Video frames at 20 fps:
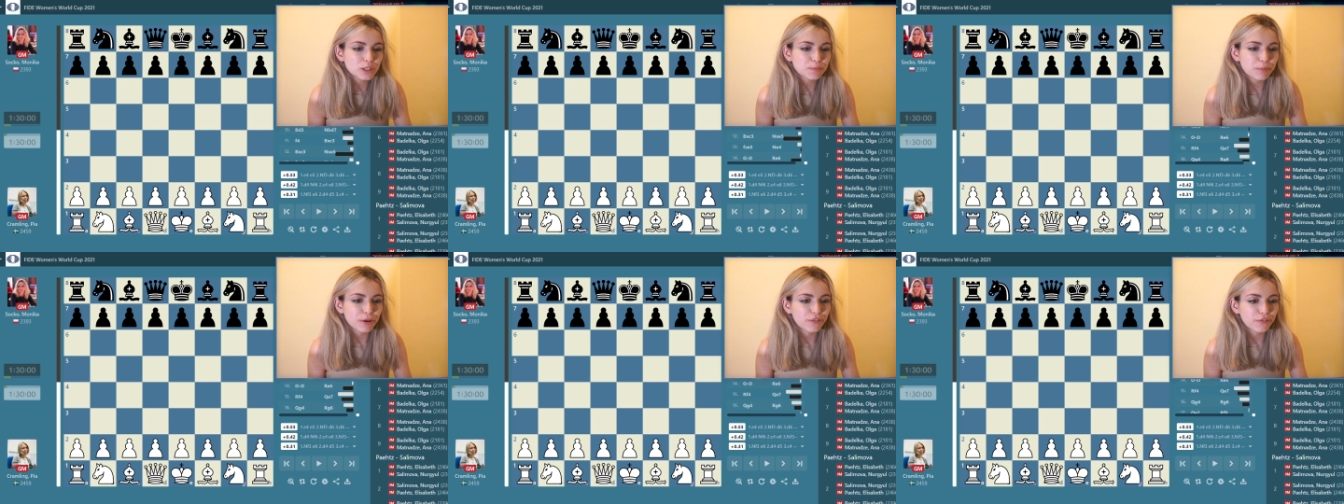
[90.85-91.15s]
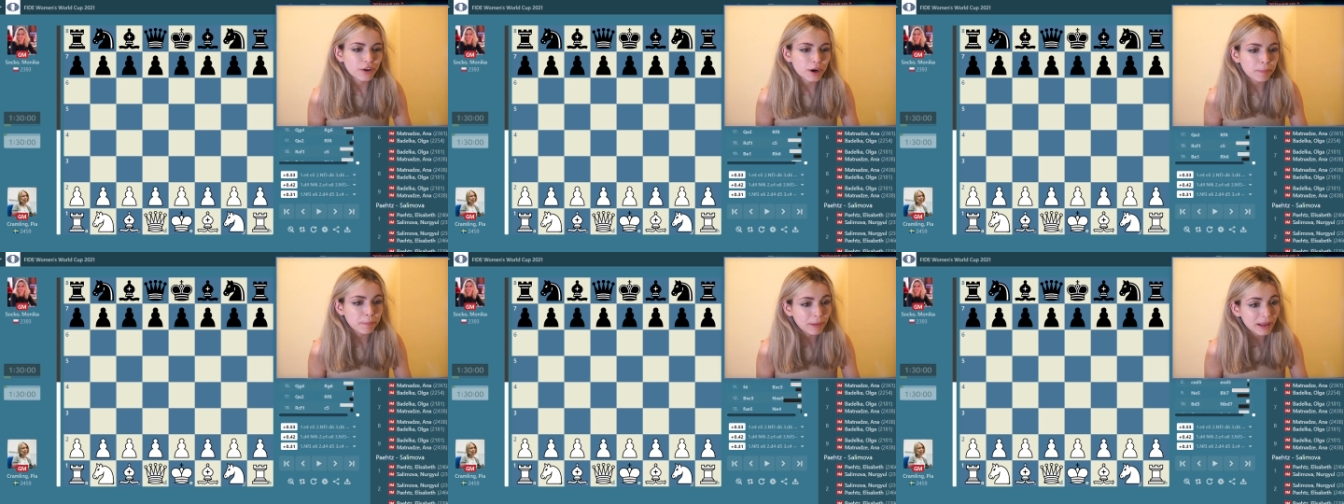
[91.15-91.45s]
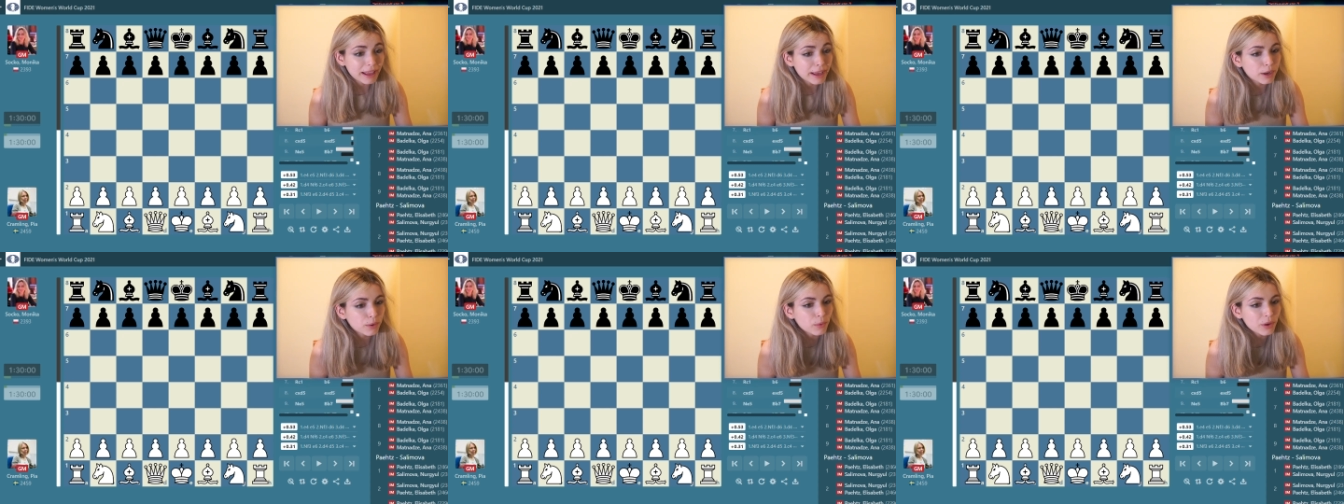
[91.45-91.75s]
prefer
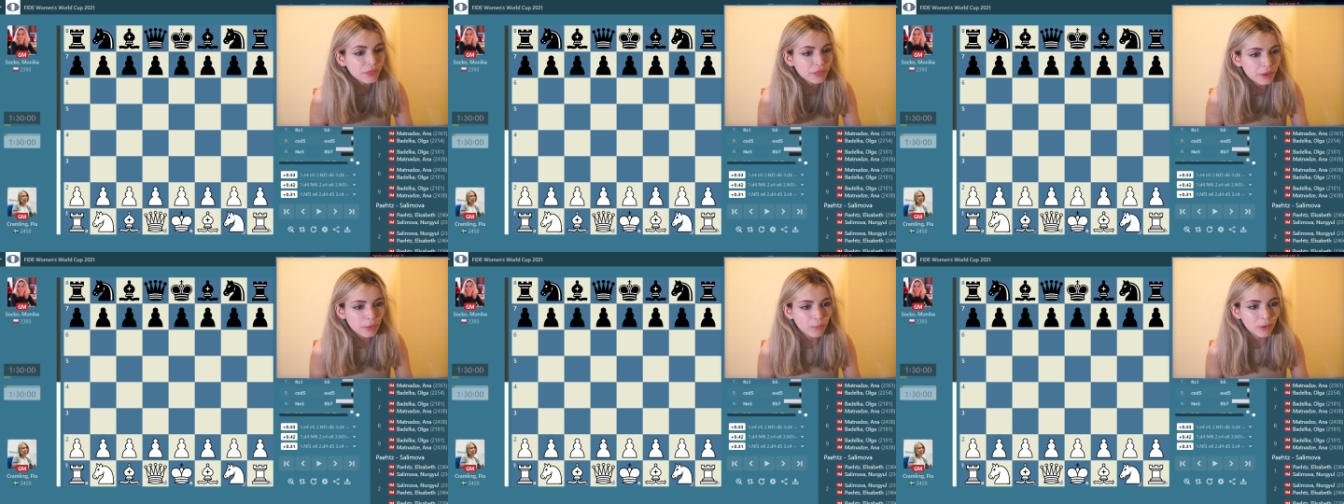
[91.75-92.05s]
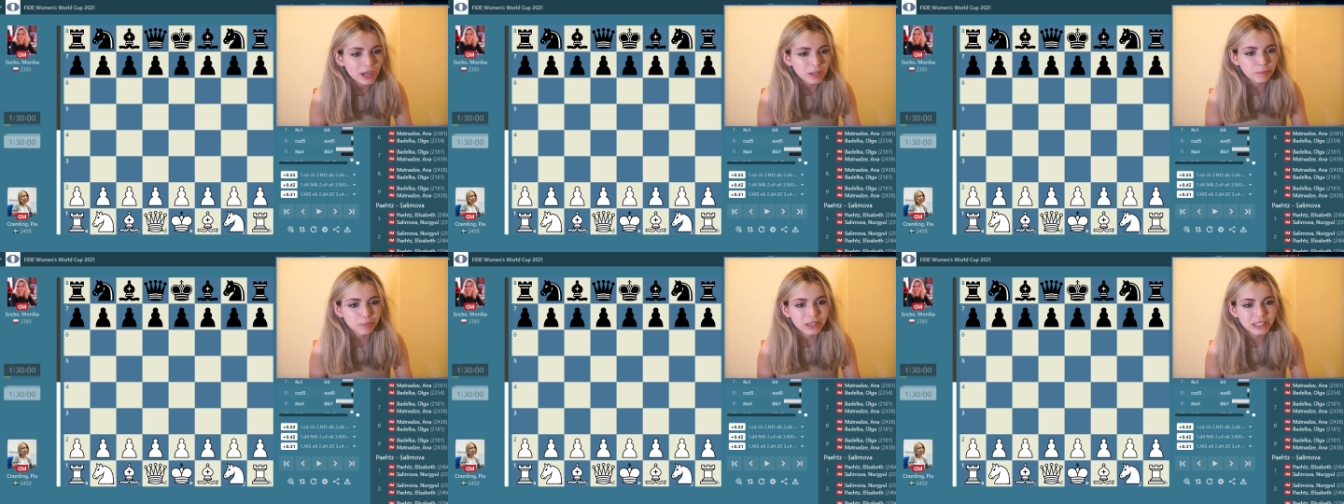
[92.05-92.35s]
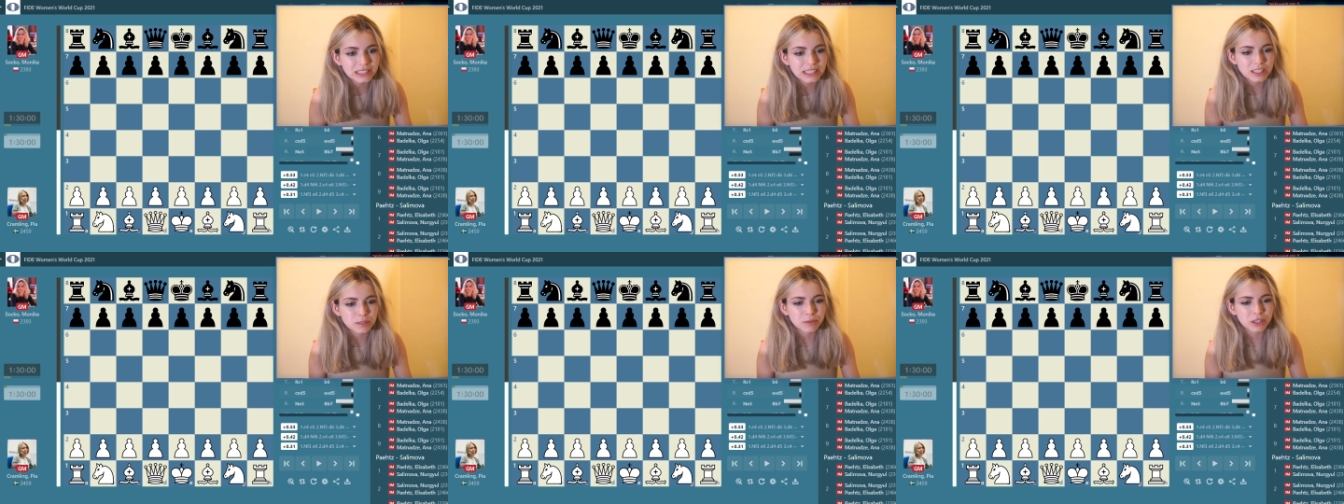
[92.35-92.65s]
playing with the white
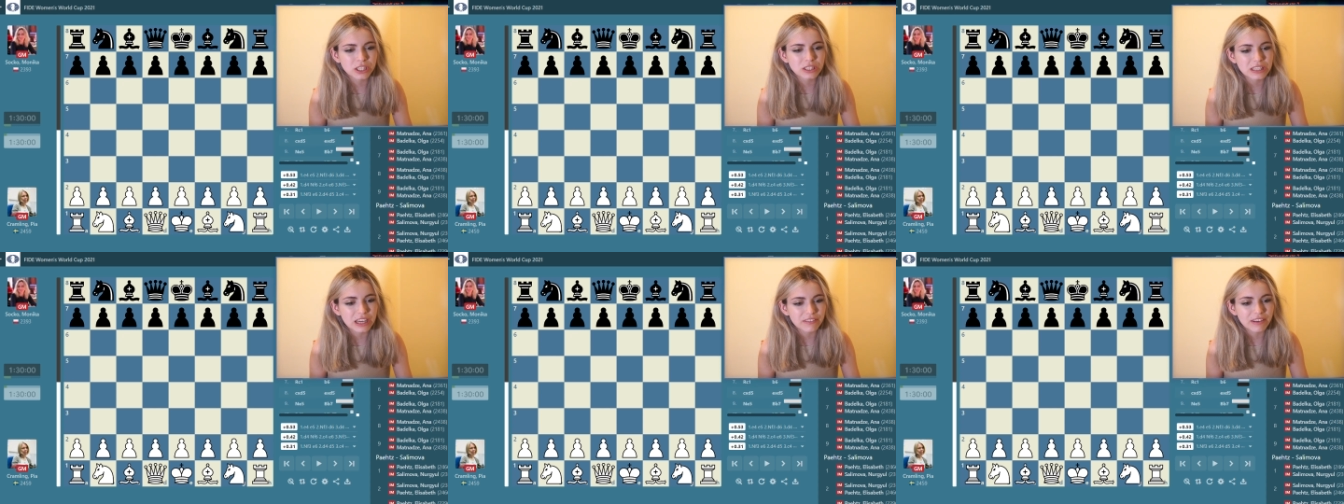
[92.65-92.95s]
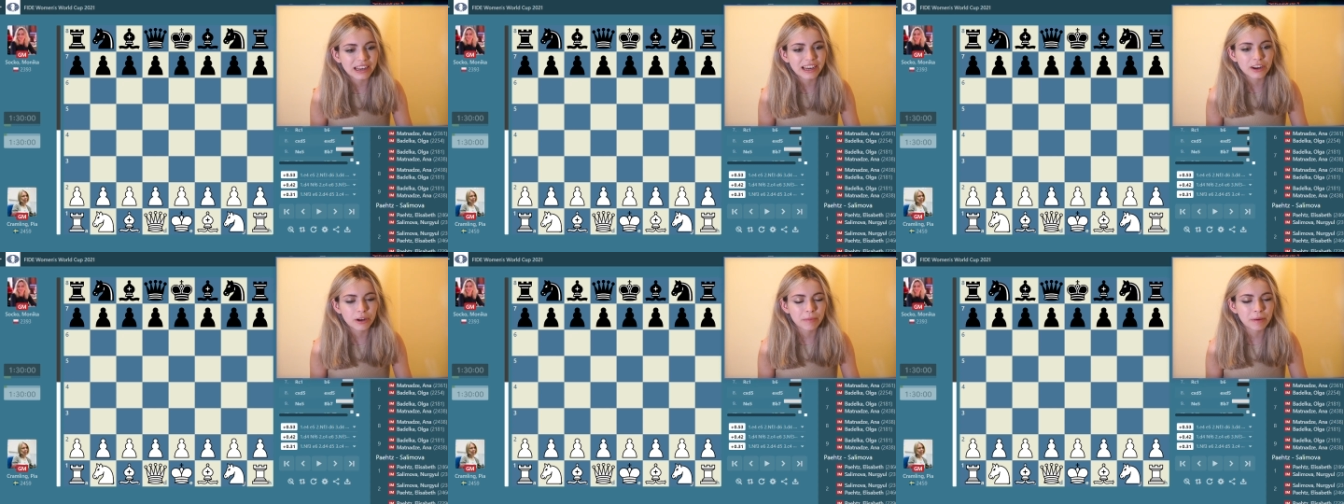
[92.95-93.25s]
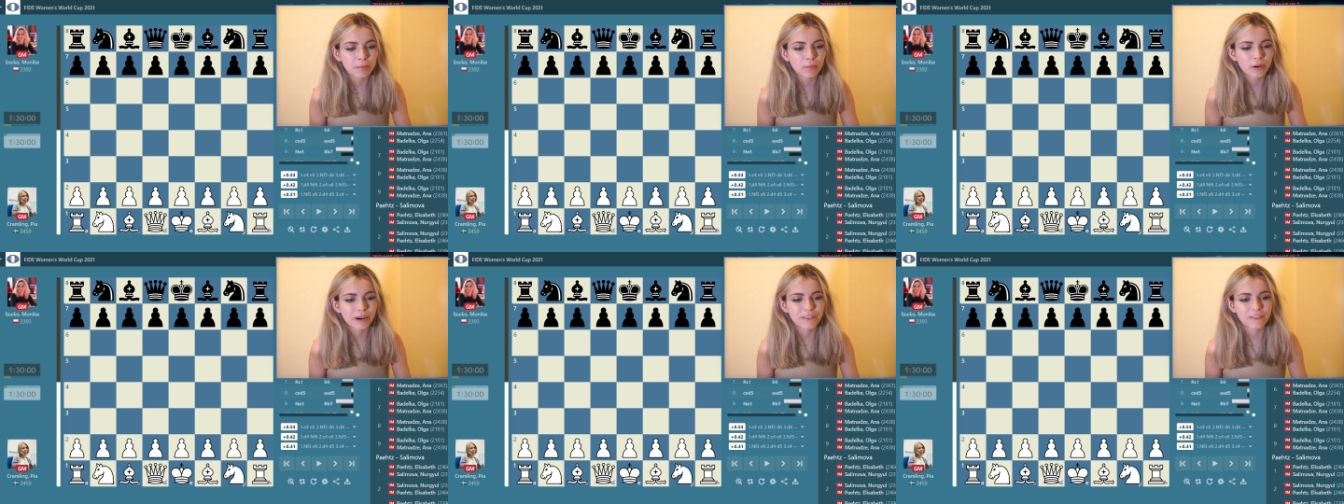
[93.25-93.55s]
pieces because you have a little
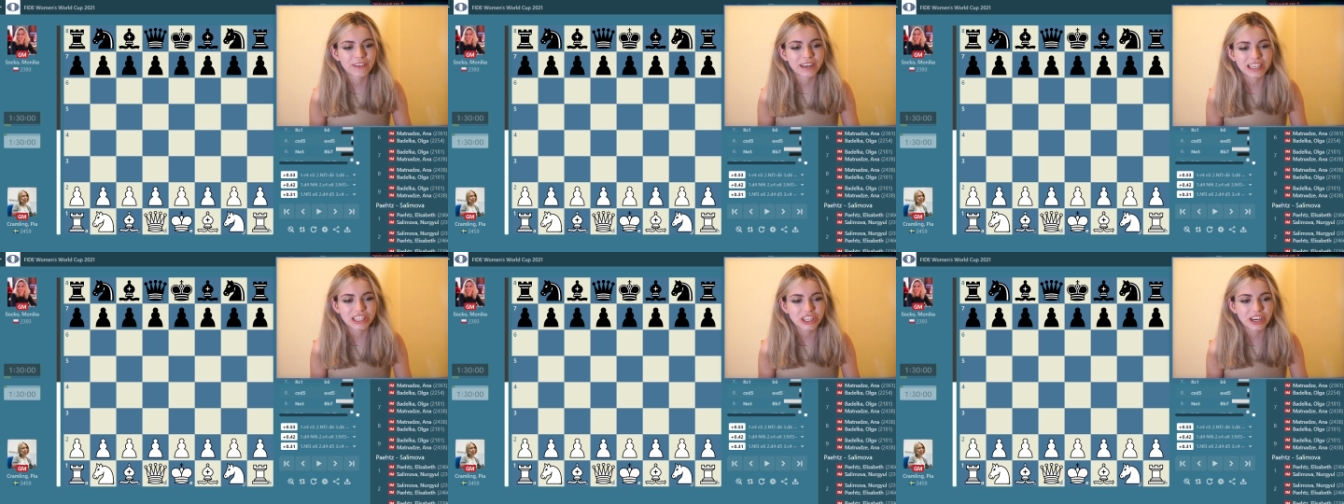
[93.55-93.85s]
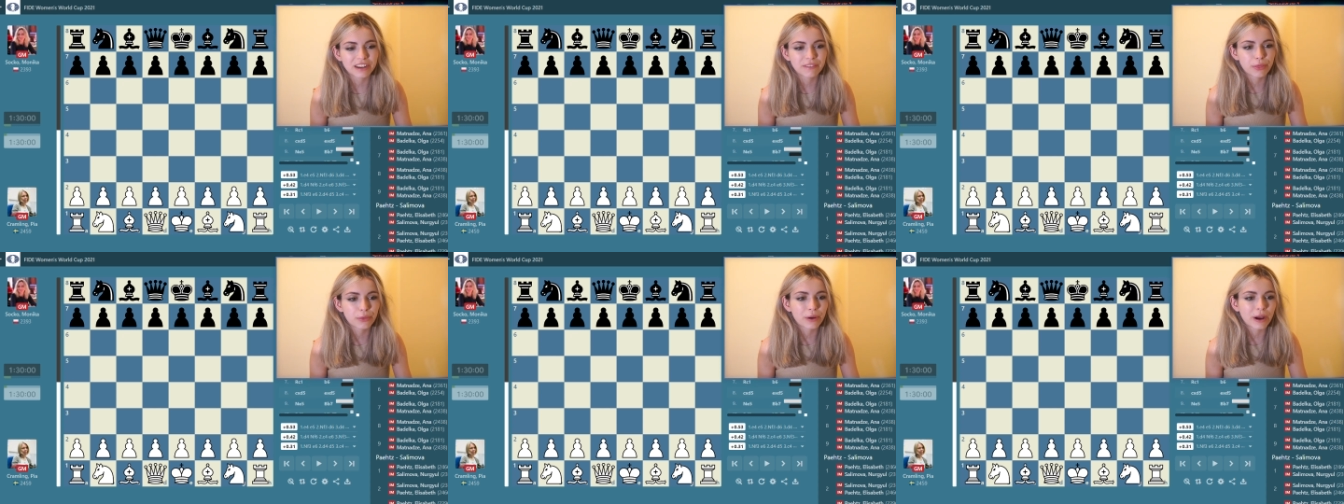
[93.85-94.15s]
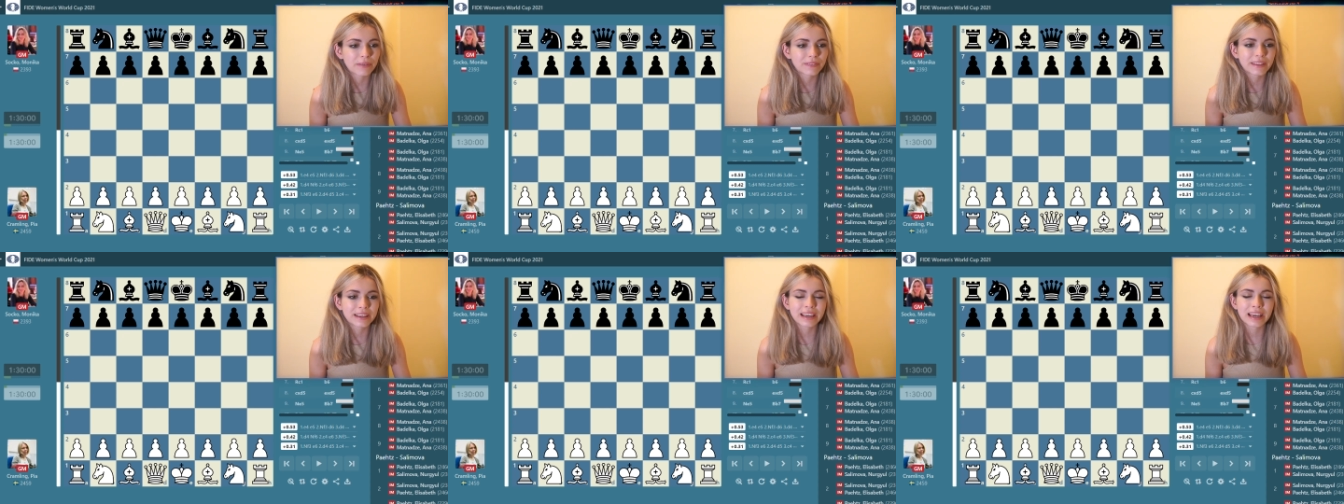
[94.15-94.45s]
bit more of initiative
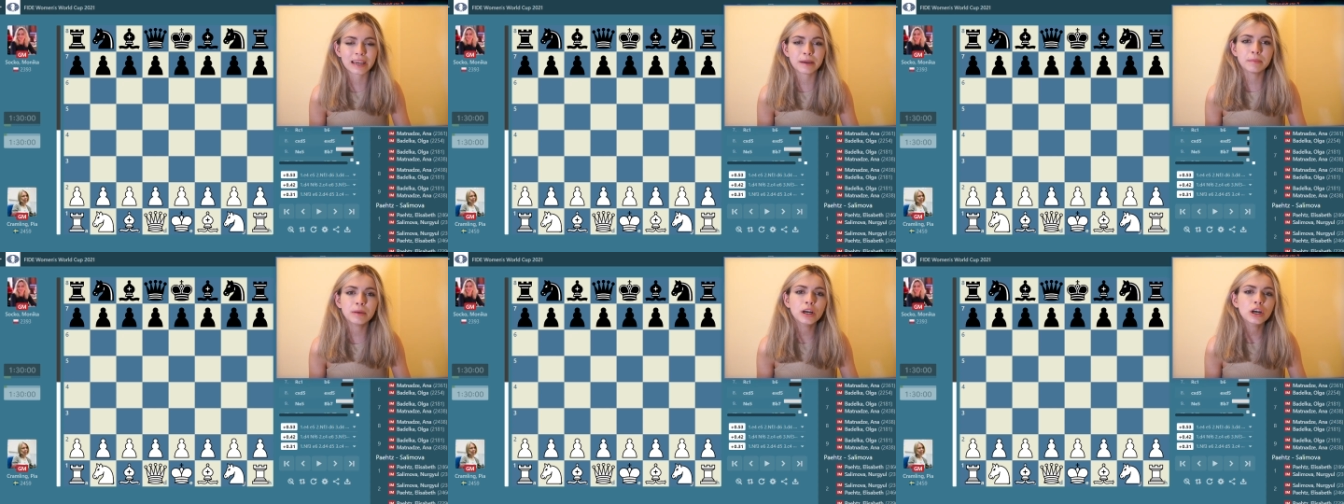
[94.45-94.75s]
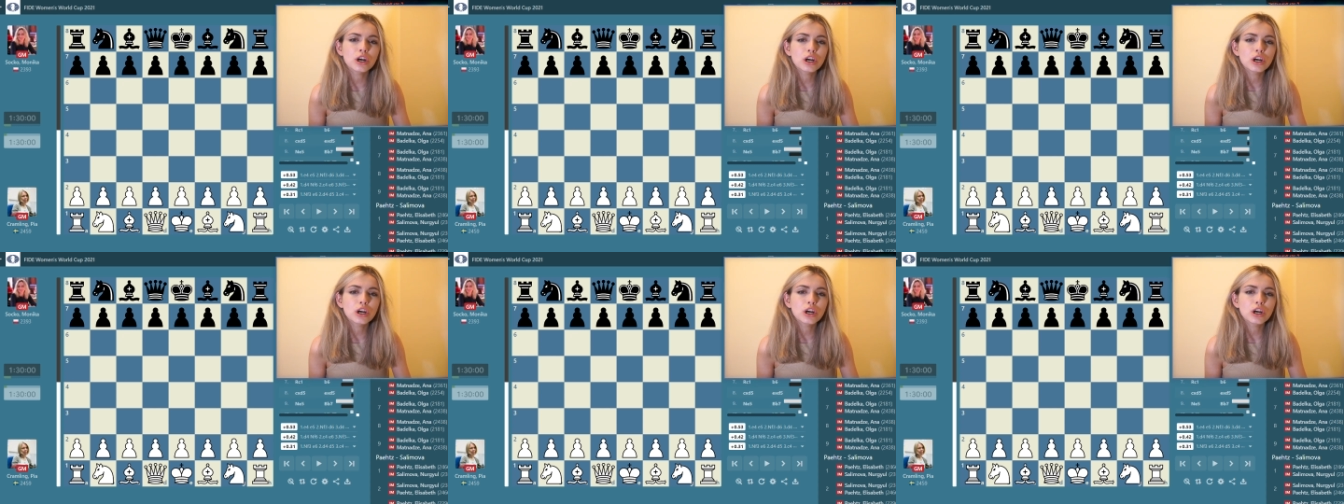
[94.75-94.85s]
throughout the game.